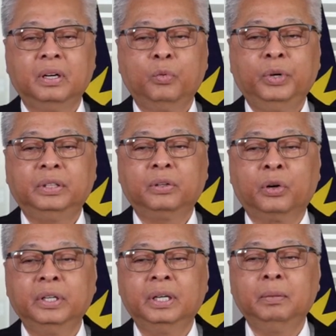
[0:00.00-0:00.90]
with
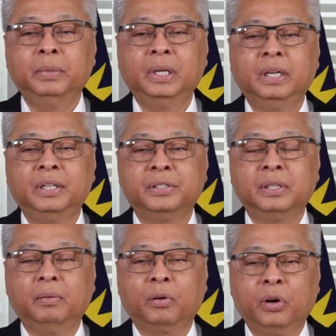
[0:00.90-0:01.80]
Royal
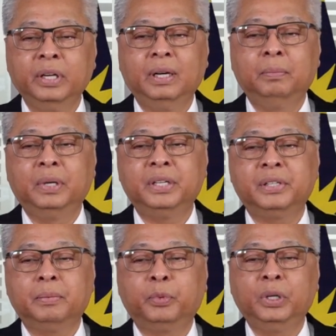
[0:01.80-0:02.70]

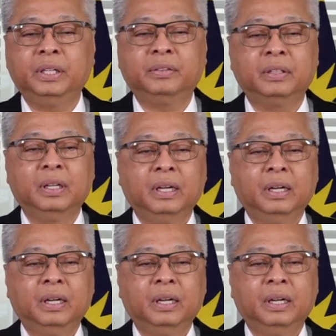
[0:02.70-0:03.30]
Malaysia Police